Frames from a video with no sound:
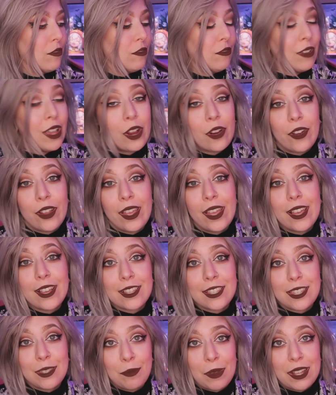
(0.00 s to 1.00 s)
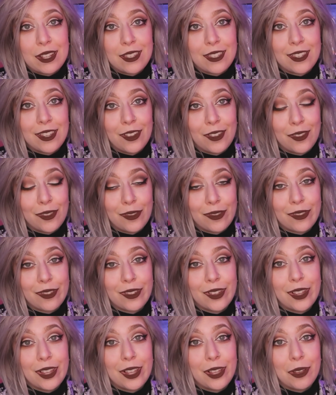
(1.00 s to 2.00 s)
very expensive
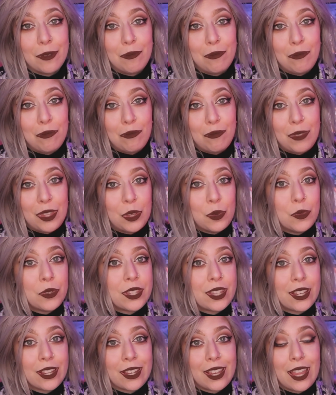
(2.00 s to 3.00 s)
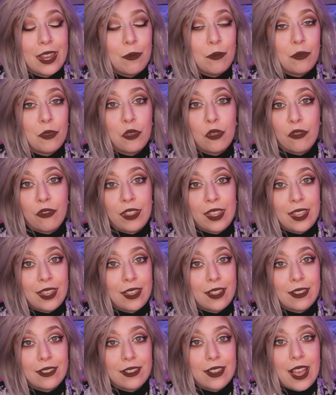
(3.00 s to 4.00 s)
music and
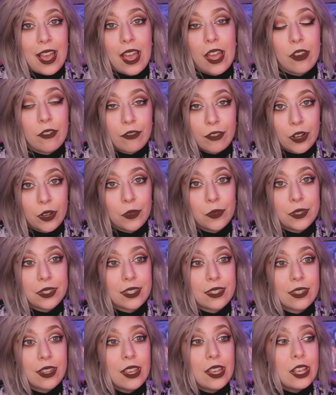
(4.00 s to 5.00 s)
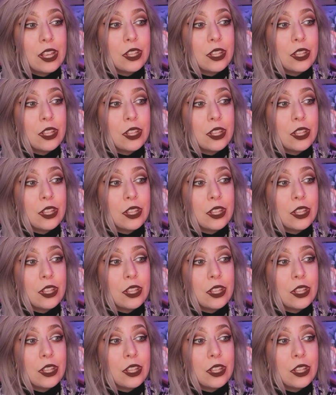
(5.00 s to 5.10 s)
movie headphones.